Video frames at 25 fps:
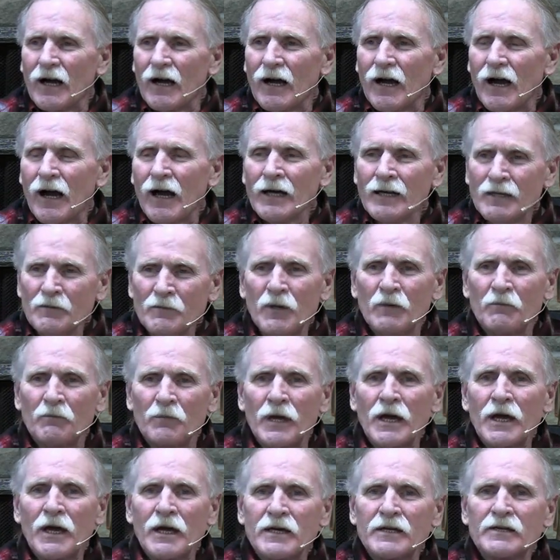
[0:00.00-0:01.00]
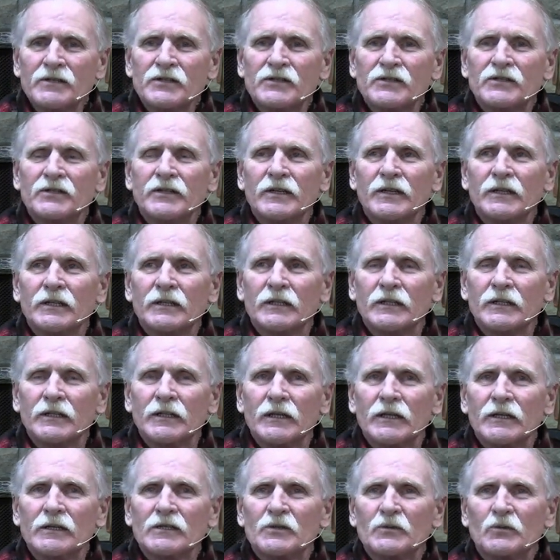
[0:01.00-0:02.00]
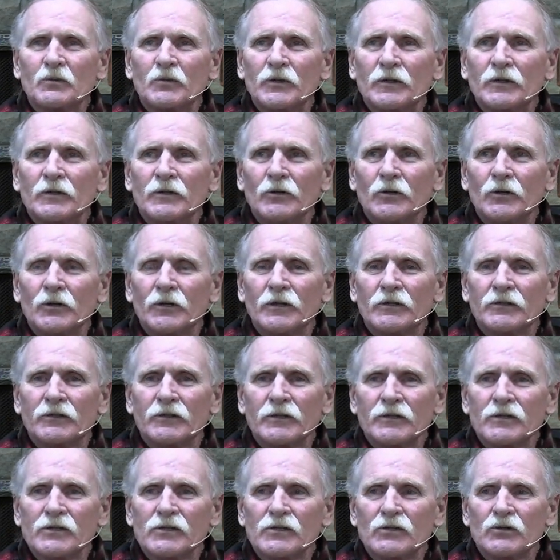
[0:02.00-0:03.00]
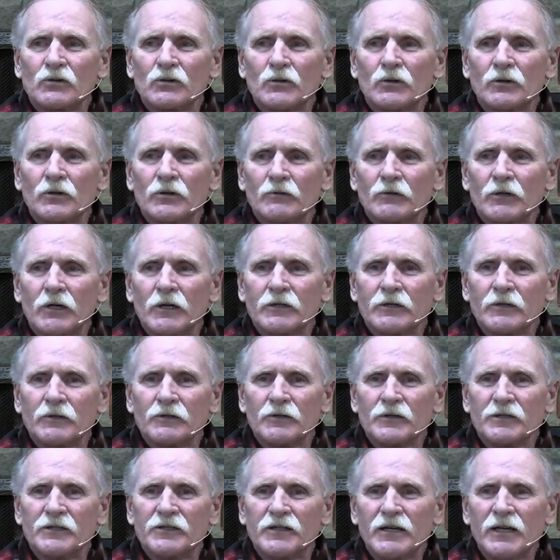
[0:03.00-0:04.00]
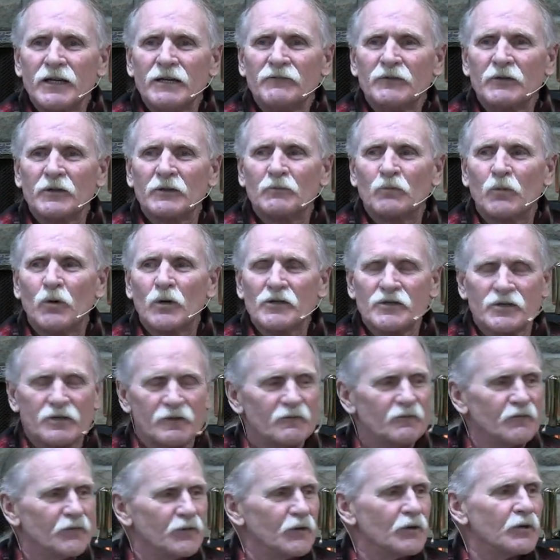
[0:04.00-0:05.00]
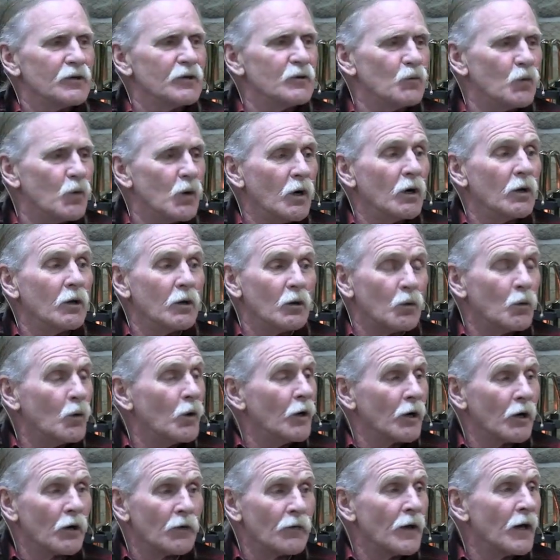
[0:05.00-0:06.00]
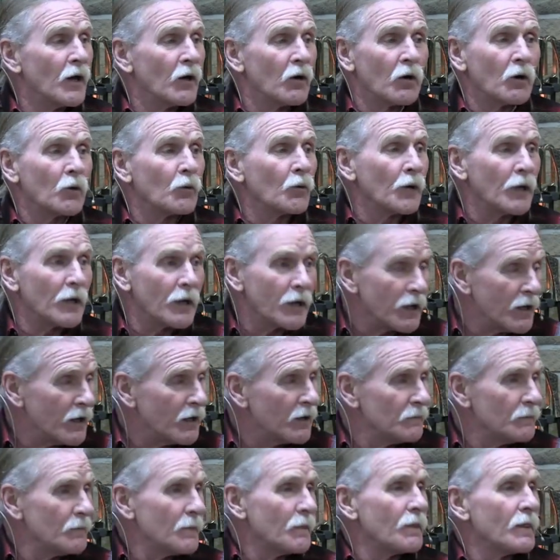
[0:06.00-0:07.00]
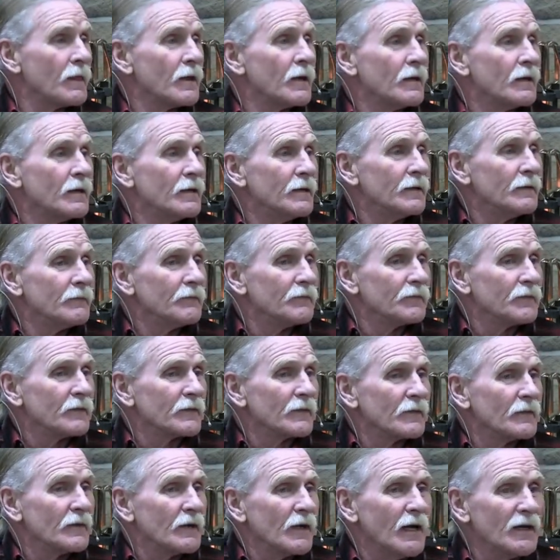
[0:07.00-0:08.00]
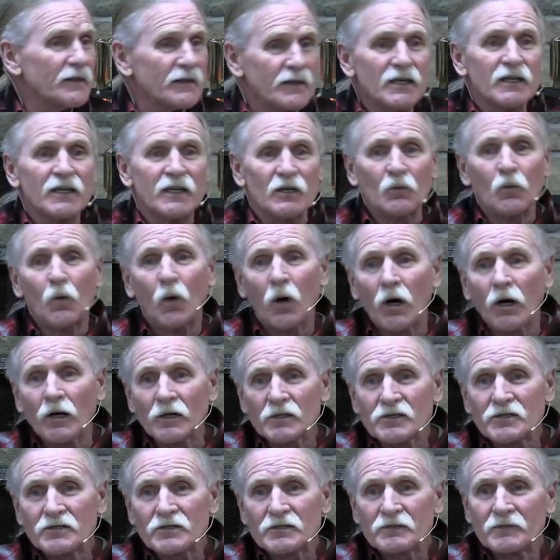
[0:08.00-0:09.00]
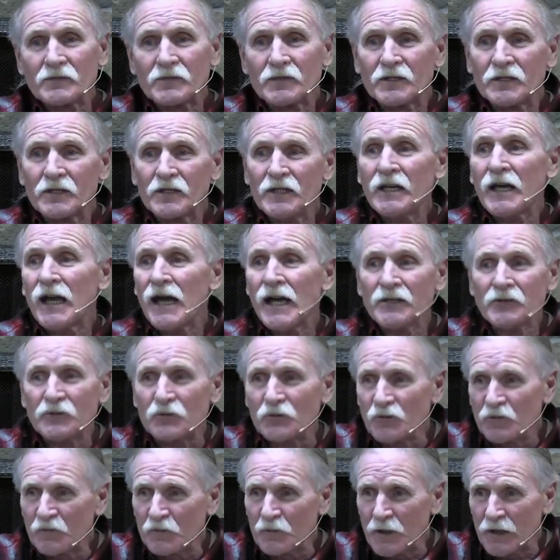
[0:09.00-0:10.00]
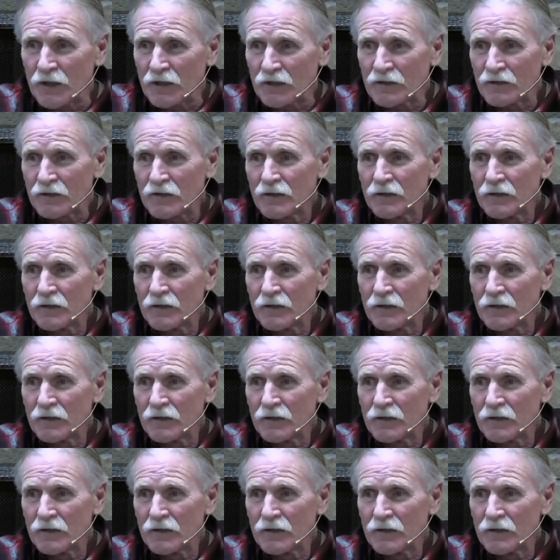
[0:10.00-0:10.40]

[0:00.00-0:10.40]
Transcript: amazed that as we look at this story right here, that David wasn't very well aware of that already. I think he was. He had to have been